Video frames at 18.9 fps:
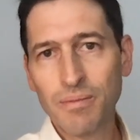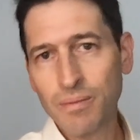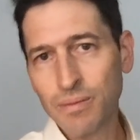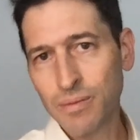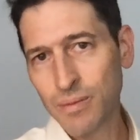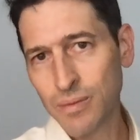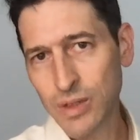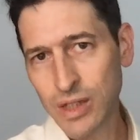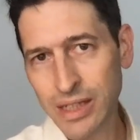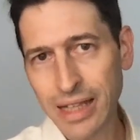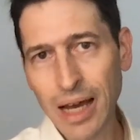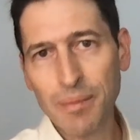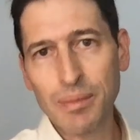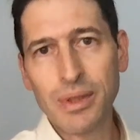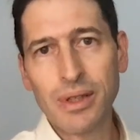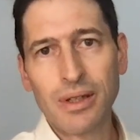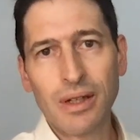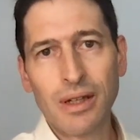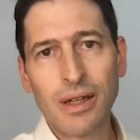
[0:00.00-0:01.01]

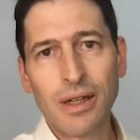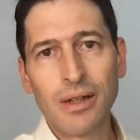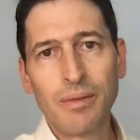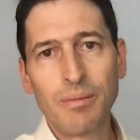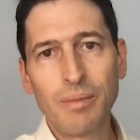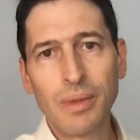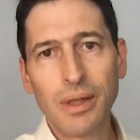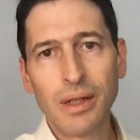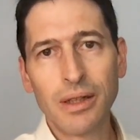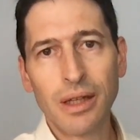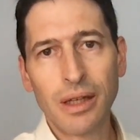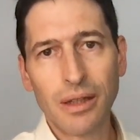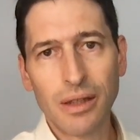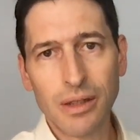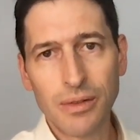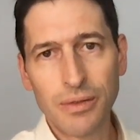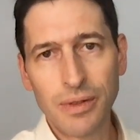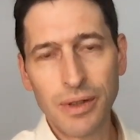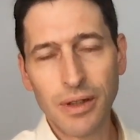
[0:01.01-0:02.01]
steps in building
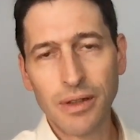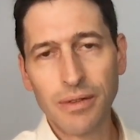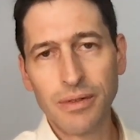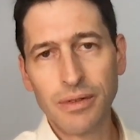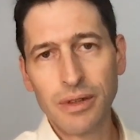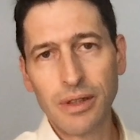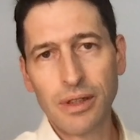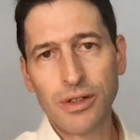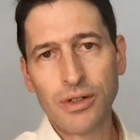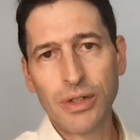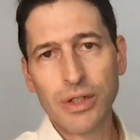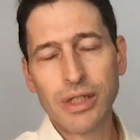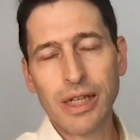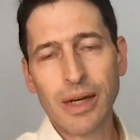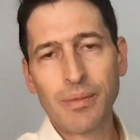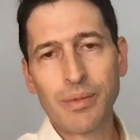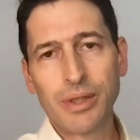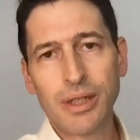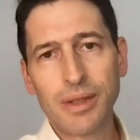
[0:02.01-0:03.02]
this field of
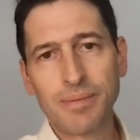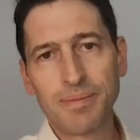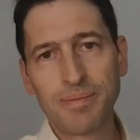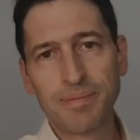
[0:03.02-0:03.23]
interoception.